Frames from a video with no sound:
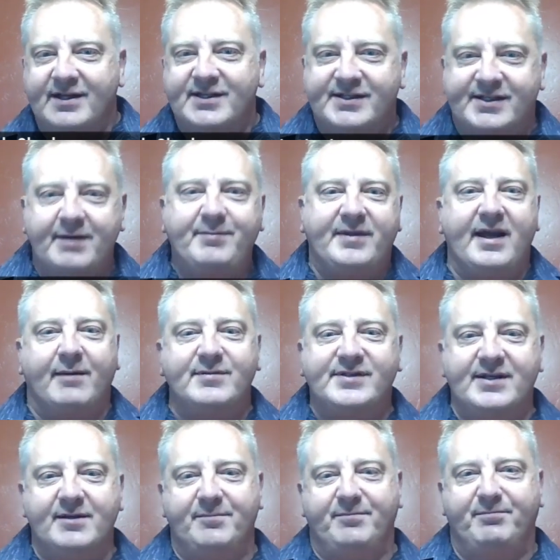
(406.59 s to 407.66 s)
Same thing. I was
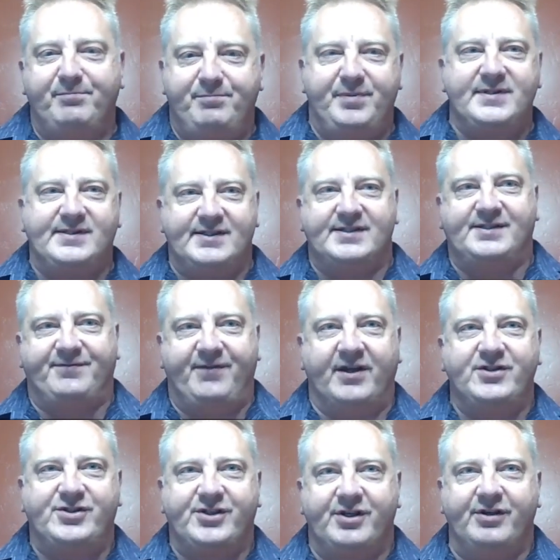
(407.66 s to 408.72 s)
in a business
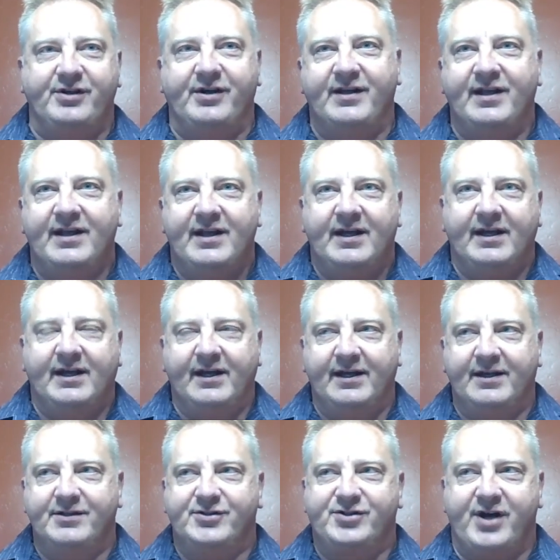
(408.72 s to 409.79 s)
venture
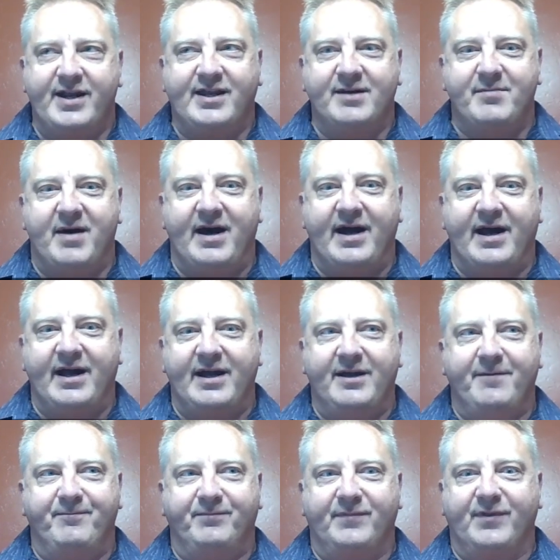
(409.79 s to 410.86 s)
and try to get my
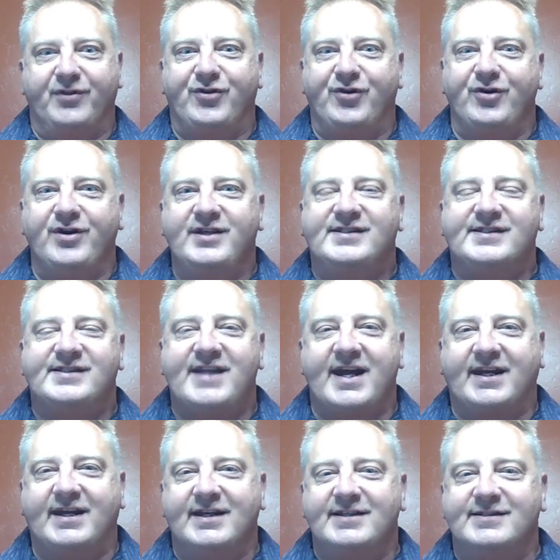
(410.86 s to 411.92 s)

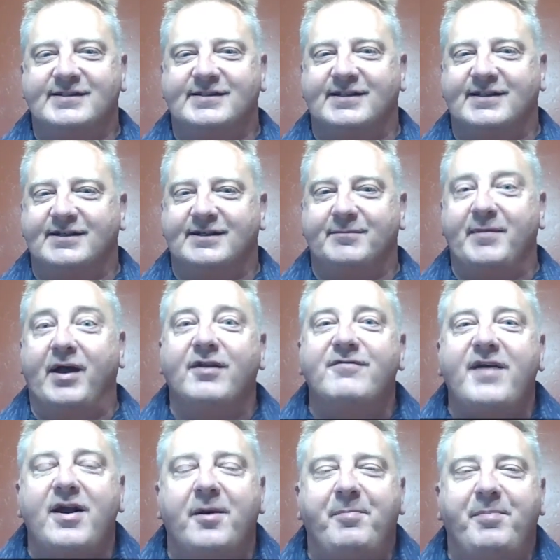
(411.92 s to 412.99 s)
30-second
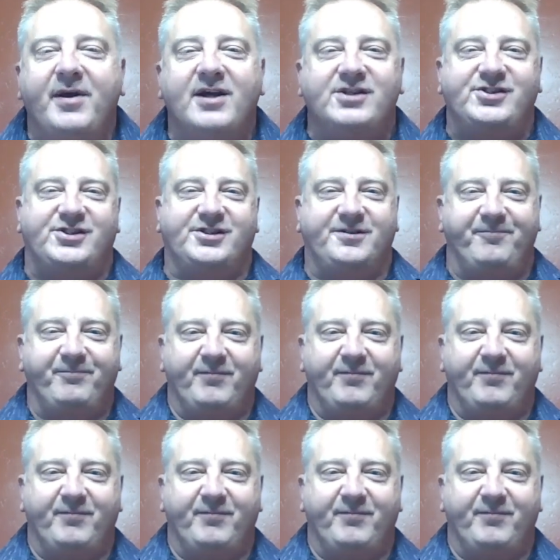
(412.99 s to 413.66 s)
elevator pitch.